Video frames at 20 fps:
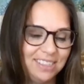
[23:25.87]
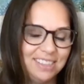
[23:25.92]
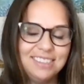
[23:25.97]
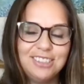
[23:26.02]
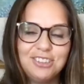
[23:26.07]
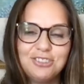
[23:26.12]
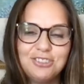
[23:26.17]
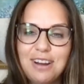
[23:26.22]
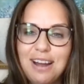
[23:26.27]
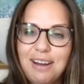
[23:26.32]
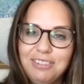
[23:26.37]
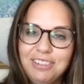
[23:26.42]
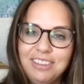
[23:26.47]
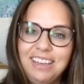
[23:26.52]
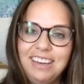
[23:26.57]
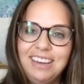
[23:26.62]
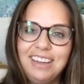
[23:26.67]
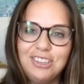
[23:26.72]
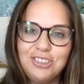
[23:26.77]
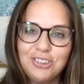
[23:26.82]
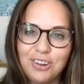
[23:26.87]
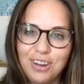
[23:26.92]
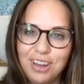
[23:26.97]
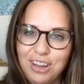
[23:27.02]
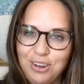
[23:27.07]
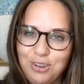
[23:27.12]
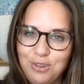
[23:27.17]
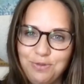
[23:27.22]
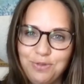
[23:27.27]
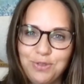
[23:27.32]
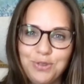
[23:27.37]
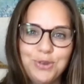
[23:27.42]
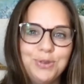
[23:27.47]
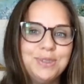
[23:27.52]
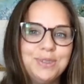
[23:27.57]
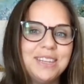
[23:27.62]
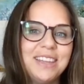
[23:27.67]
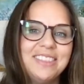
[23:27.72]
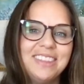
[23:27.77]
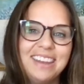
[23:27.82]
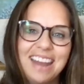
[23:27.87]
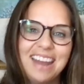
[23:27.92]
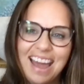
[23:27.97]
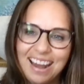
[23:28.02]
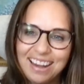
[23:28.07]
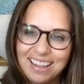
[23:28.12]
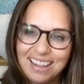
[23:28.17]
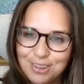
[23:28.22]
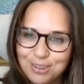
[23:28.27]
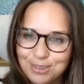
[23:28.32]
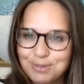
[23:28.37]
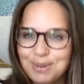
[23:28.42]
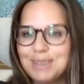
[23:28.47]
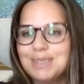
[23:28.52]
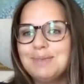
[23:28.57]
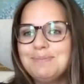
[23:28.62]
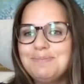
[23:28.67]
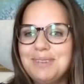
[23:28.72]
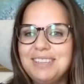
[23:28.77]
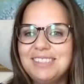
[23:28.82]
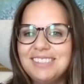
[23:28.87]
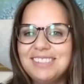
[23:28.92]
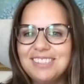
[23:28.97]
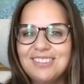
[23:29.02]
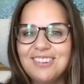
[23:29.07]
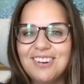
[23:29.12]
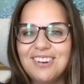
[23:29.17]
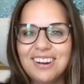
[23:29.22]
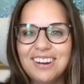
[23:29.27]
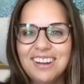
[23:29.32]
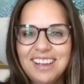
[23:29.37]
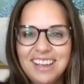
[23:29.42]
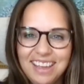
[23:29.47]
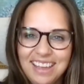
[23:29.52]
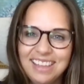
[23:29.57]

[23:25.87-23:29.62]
is traveling and trying new foods, and then adding those recipes to our